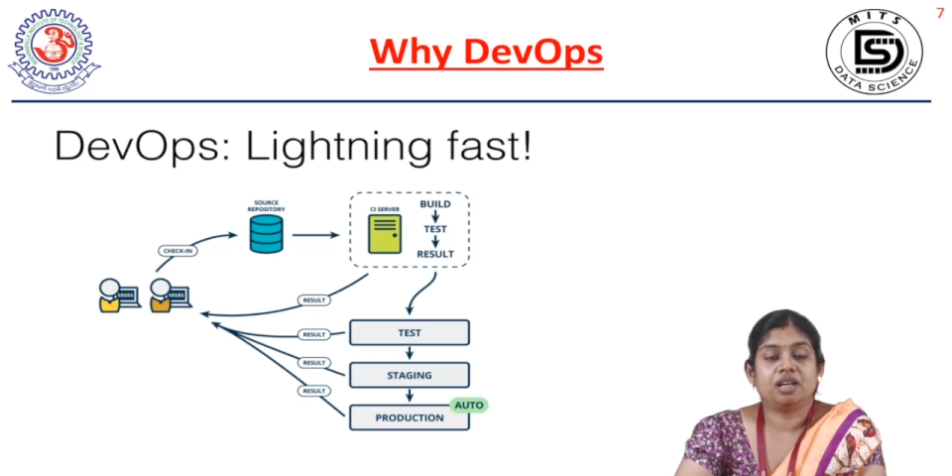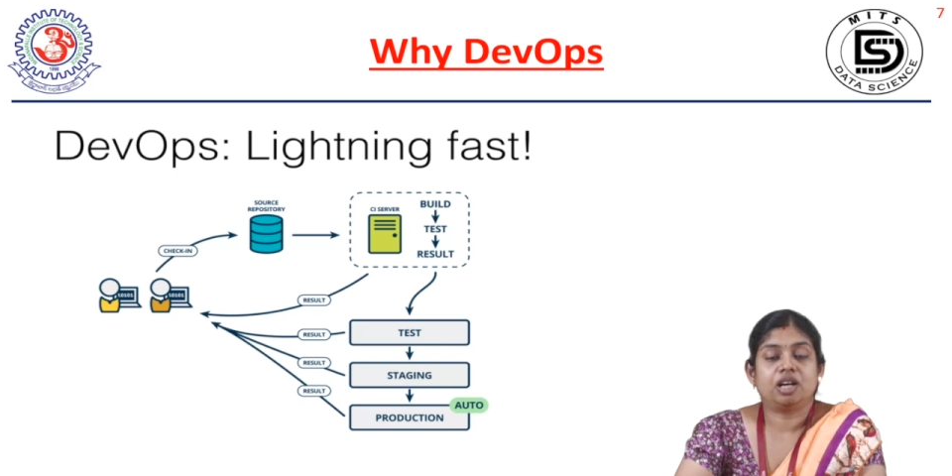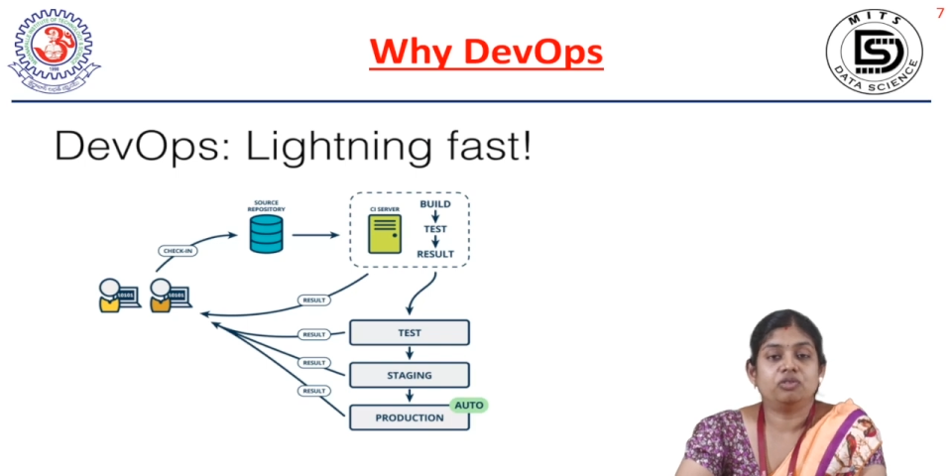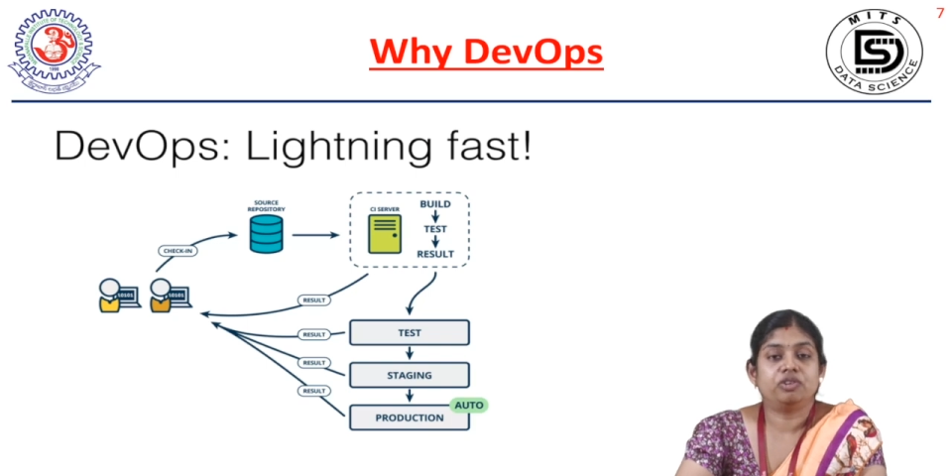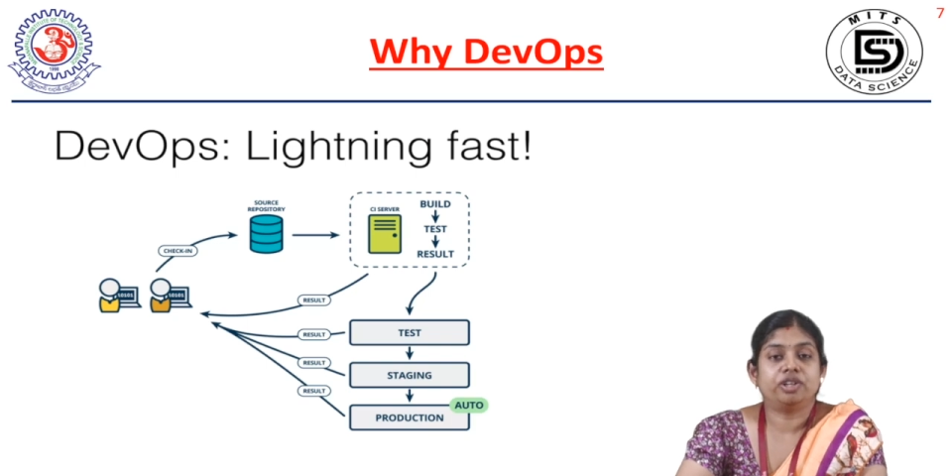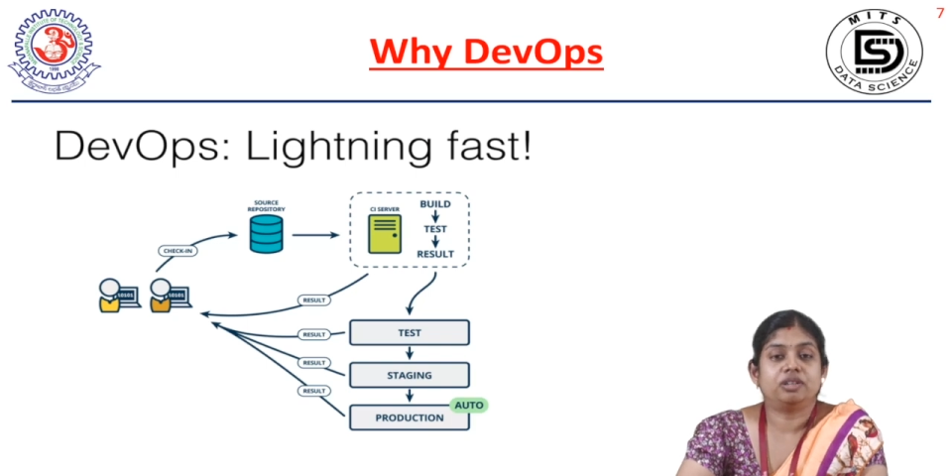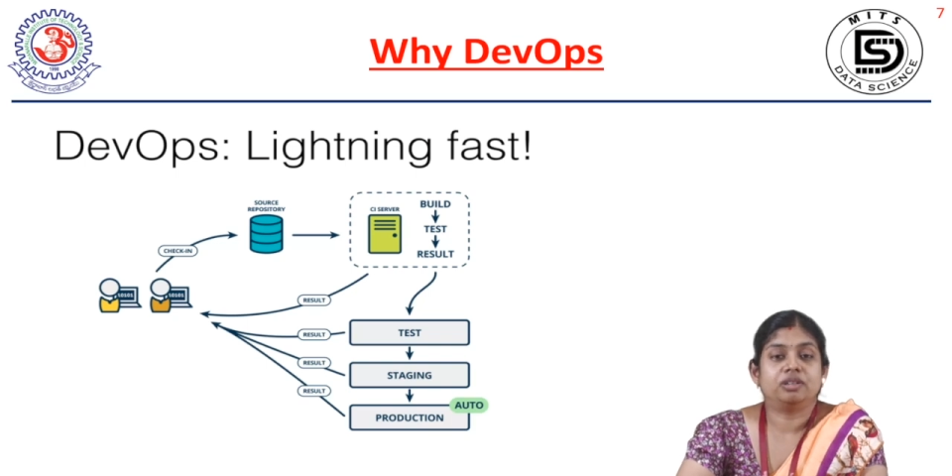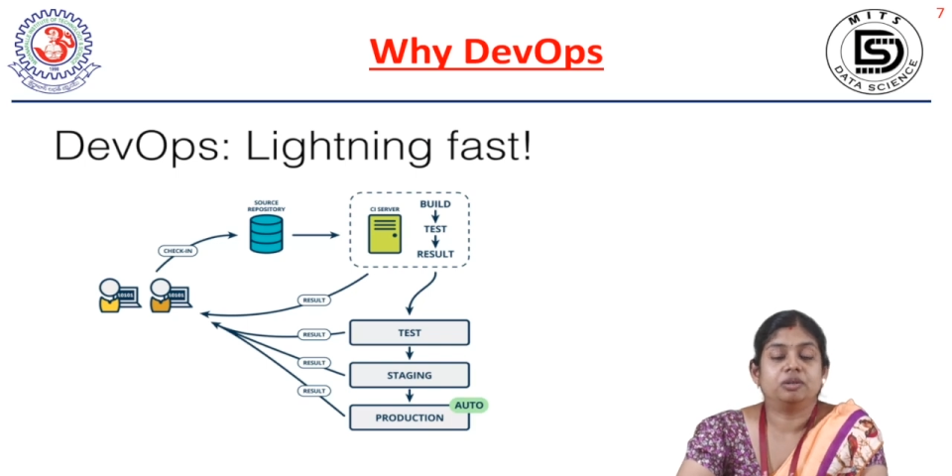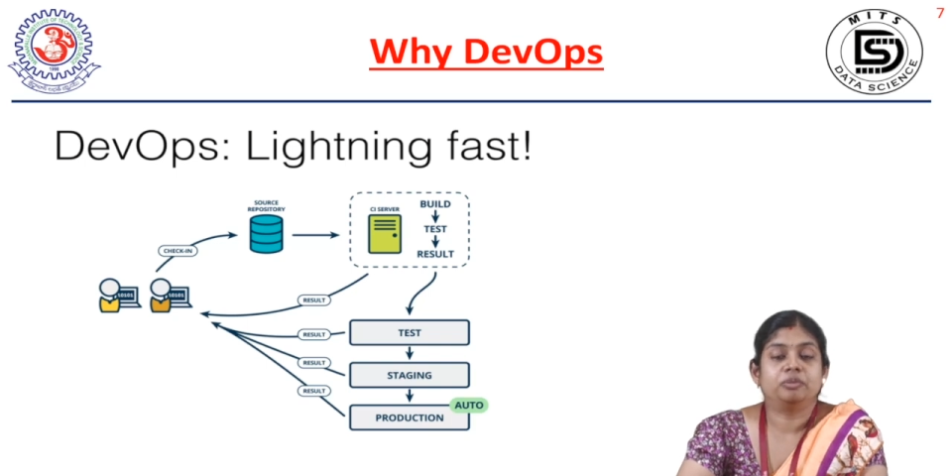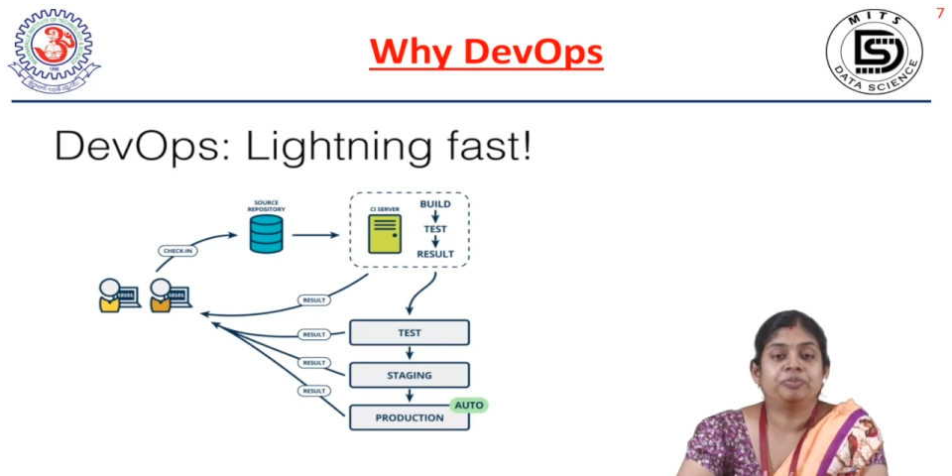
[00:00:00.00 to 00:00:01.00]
our